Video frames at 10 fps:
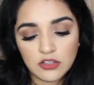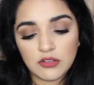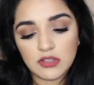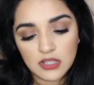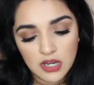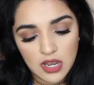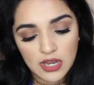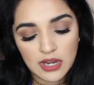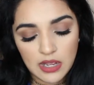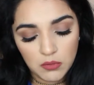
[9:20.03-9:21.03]
So
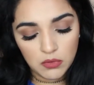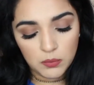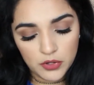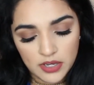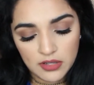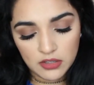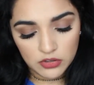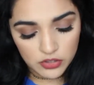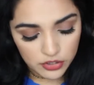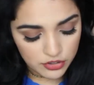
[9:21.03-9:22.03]
tonight I will put in the
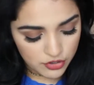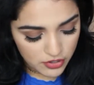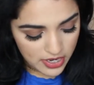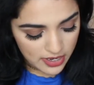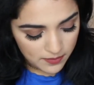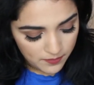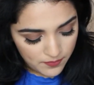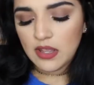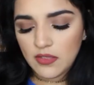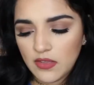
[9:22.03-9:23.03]
3rd tray.
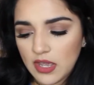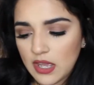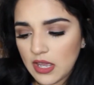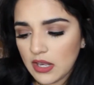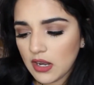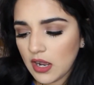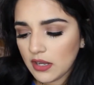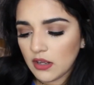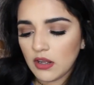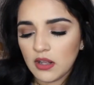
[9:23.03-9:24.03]
And then I
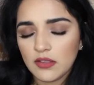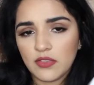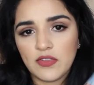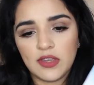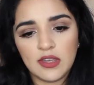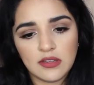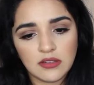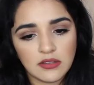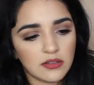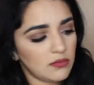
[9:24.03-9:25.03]
got
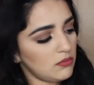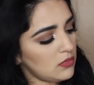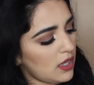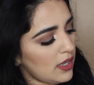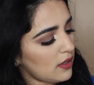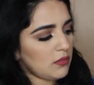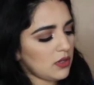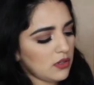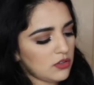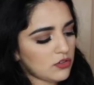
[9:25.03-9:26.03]
this like
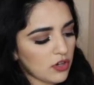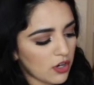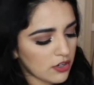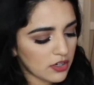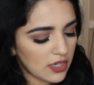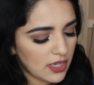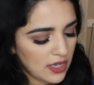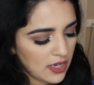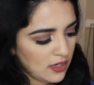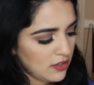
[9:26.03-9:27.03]
starter
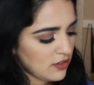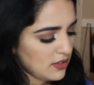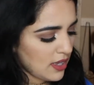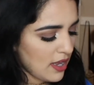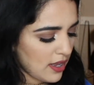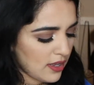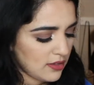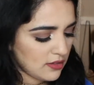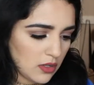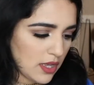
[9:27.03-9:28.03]
kit, and it just
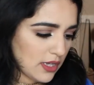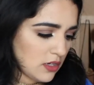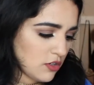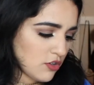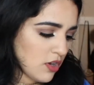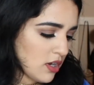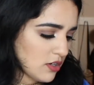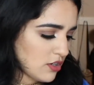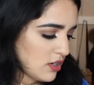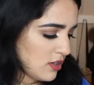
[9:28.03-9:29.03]
has like
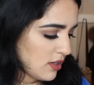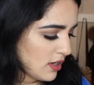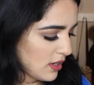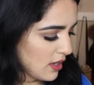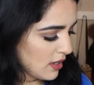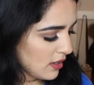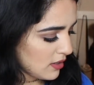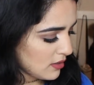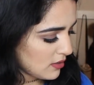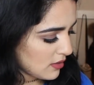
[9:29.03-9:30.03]
instructions, I
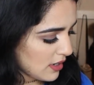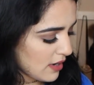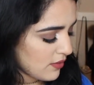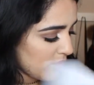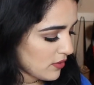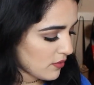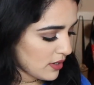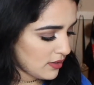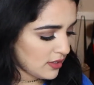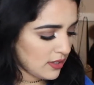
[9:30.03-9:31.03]
guess. I haven't even
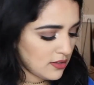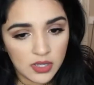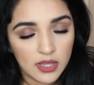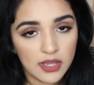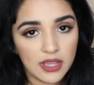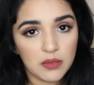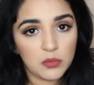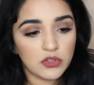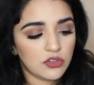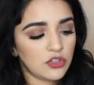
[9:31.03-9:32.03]
read this. It came
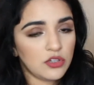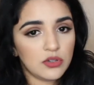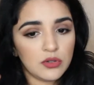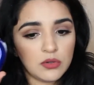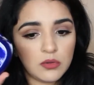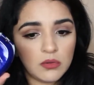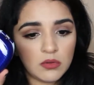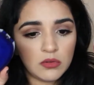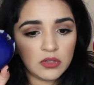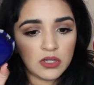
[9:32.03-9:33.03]
with 2
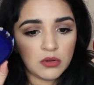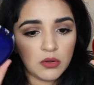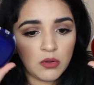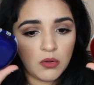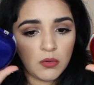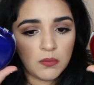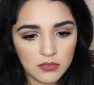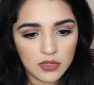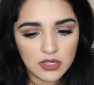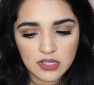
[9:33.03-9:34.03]
little
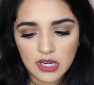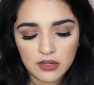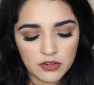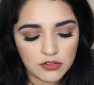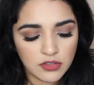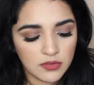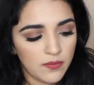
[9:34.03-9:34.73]
containers.